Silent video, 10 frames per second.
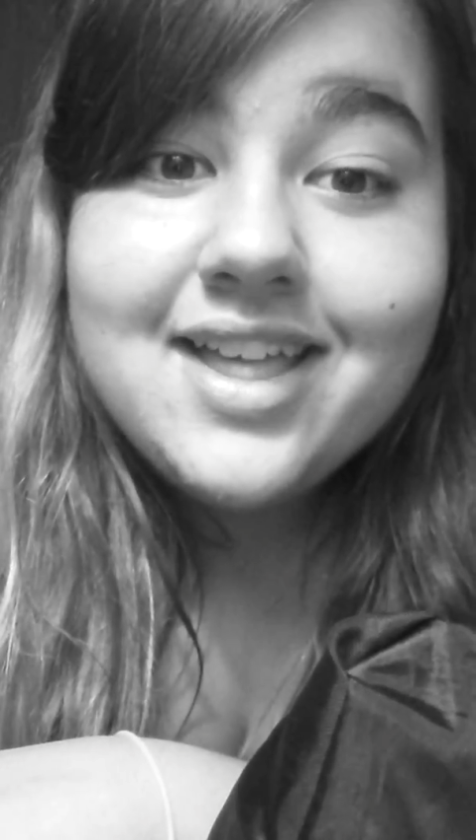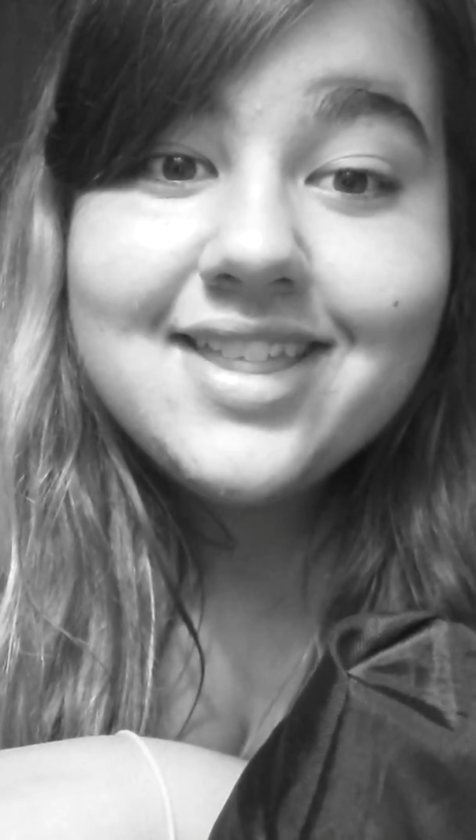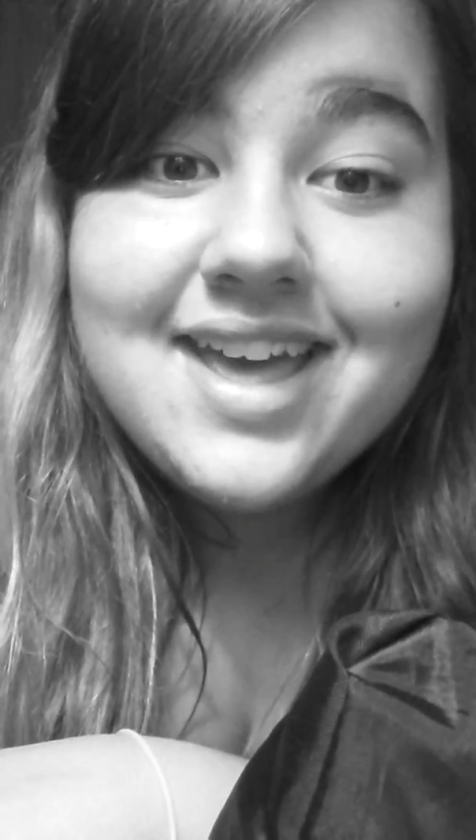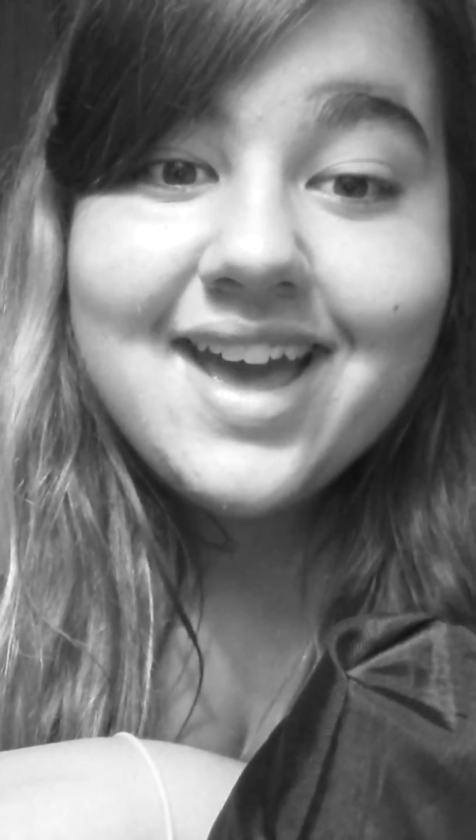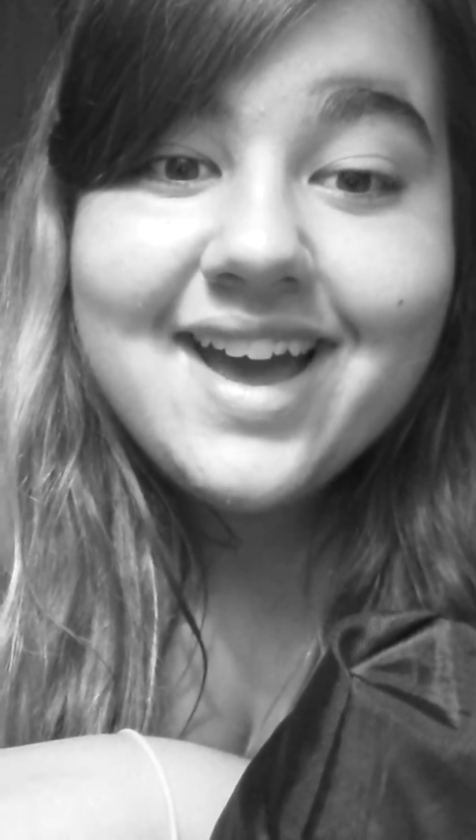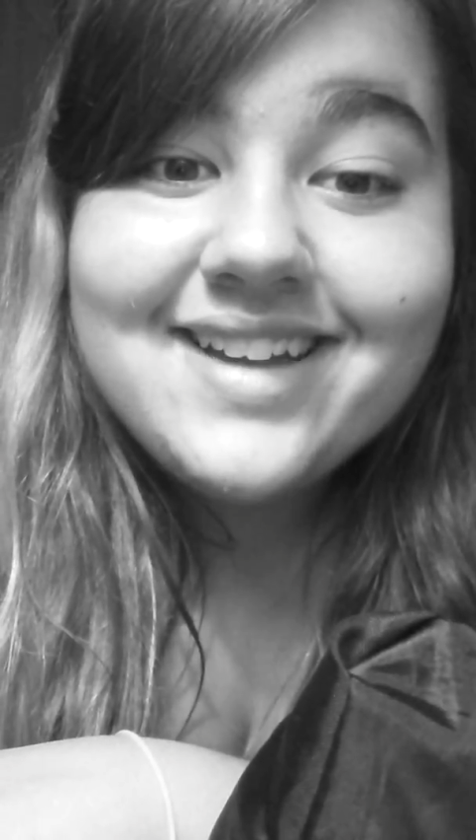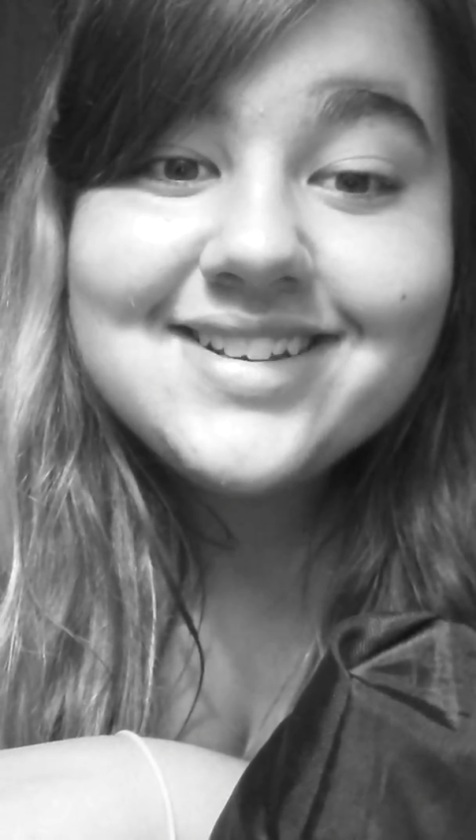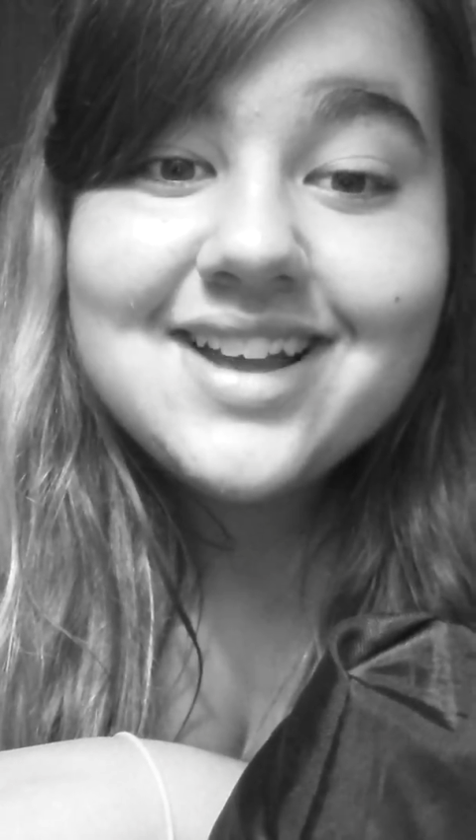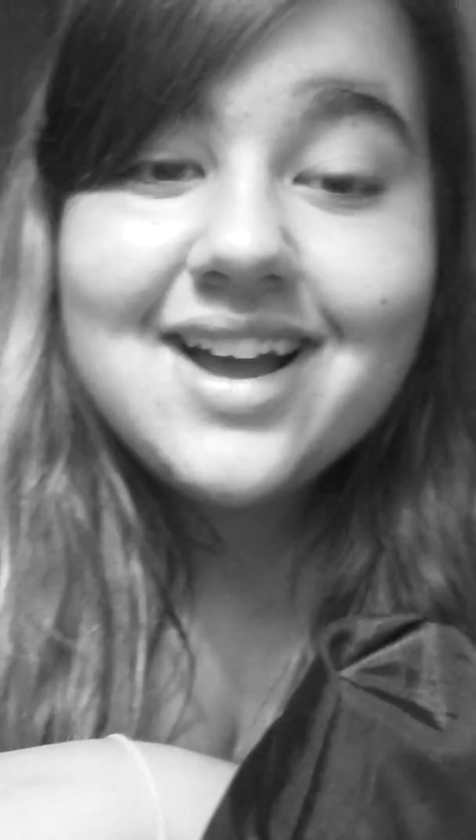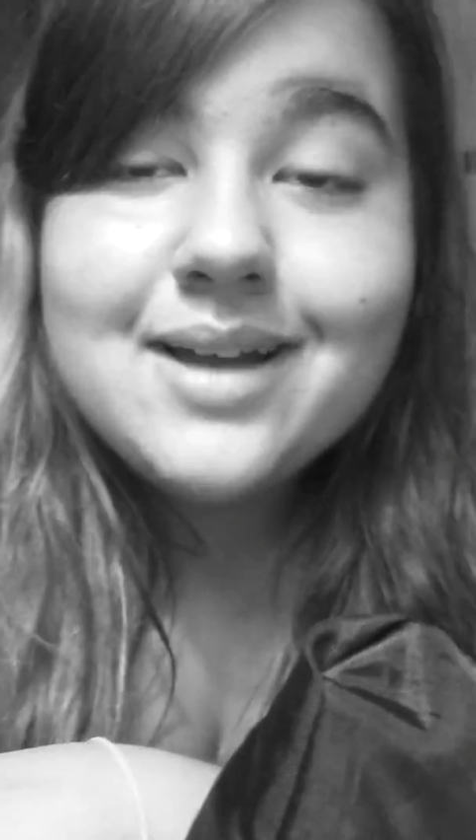
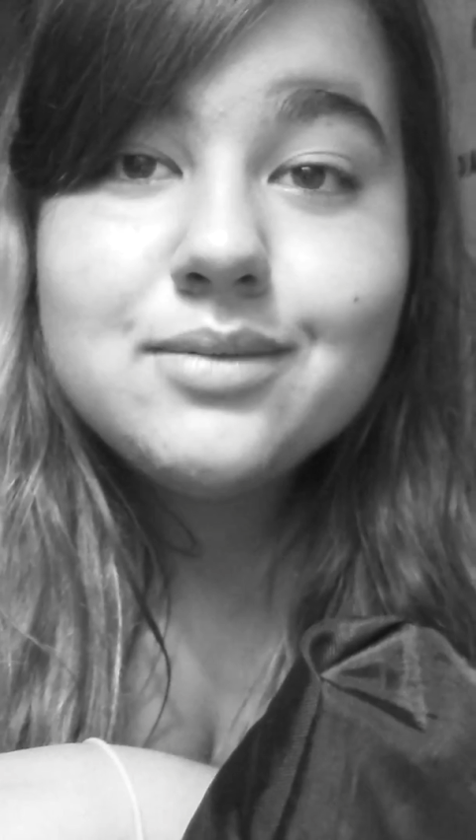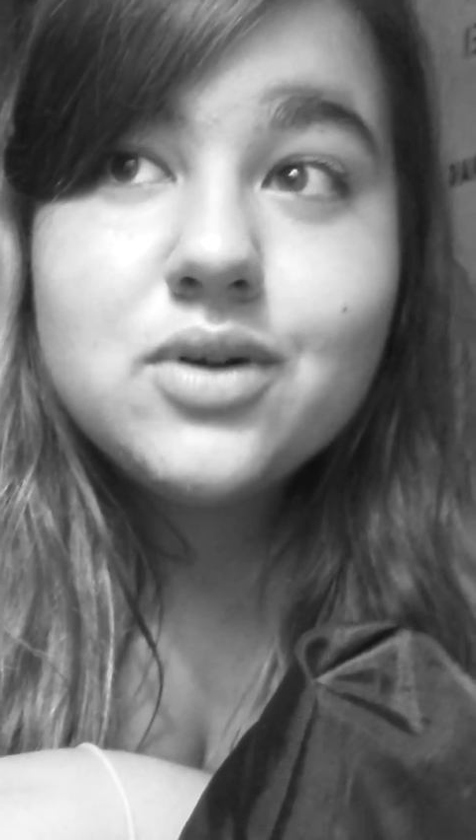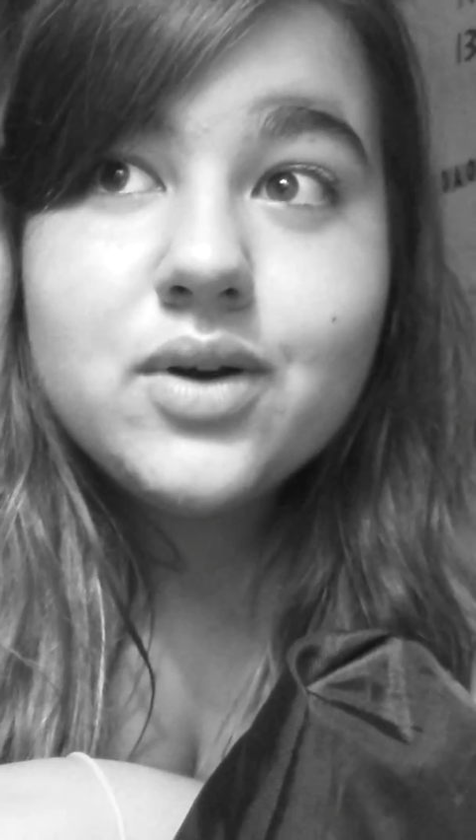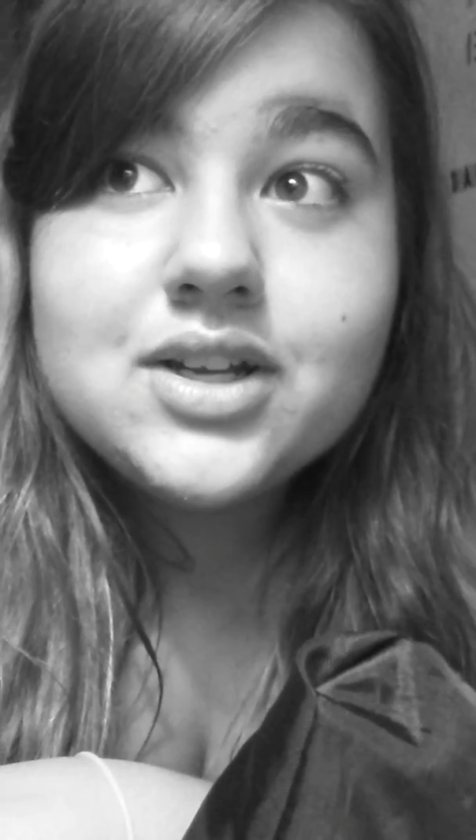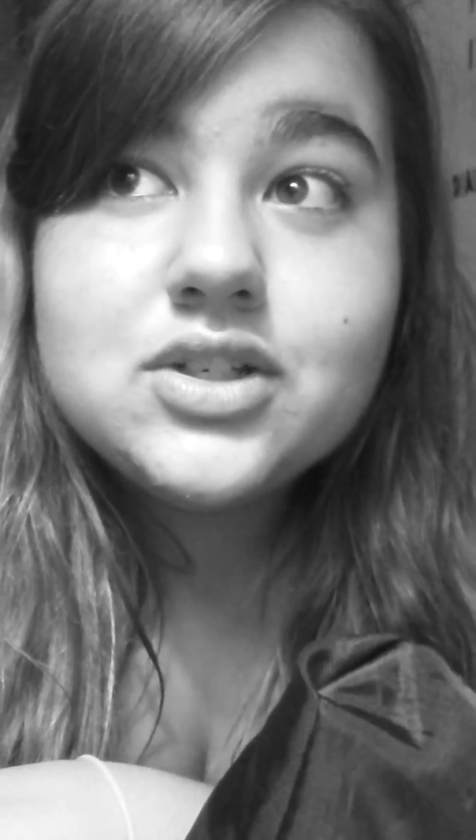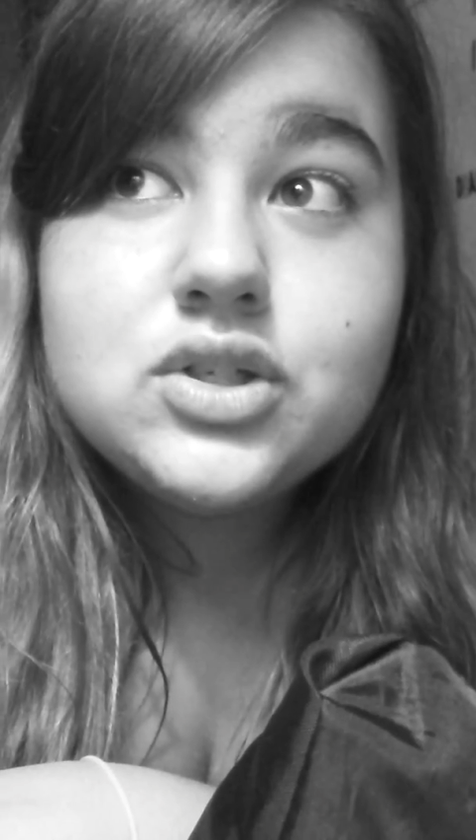that I'm going